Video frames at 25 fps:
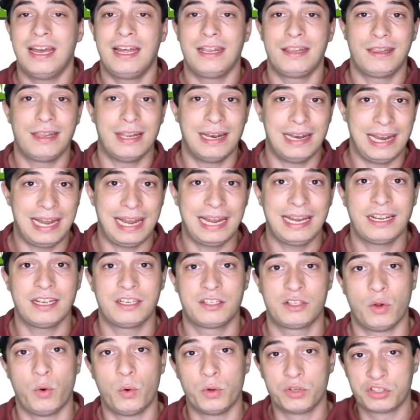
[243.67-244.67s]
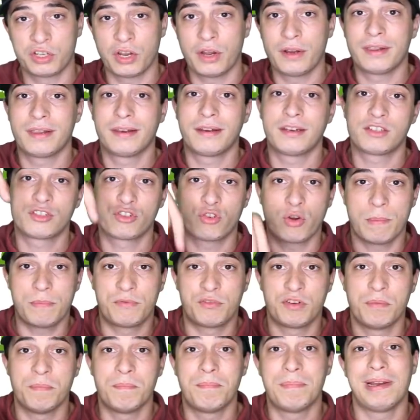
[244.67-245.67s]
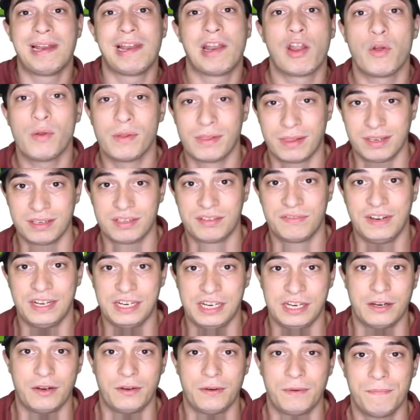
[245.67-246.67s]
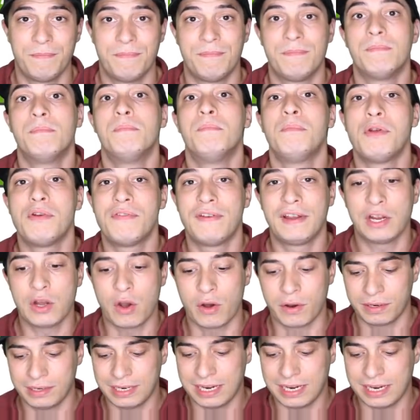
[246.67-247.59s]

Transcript: The link is also in the description below this video. Moving on,